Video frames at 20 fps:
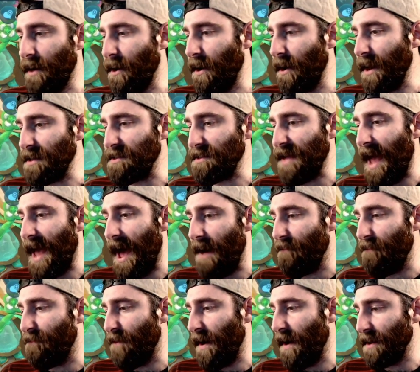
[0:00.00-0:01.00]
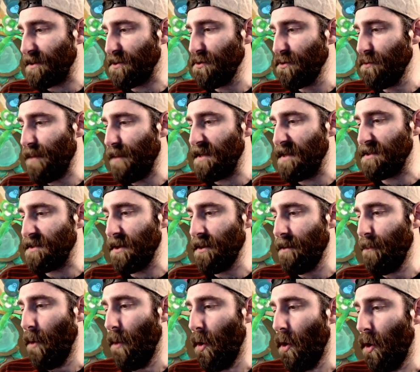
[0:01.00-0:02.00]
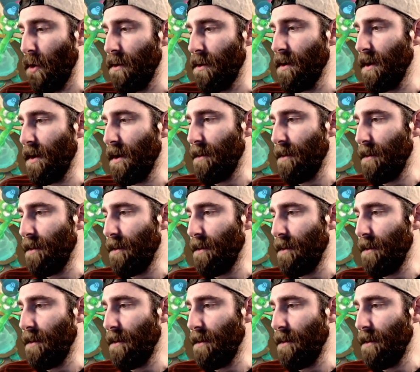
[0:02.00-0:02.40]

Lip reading: I don't actually have 2 beasts on the board,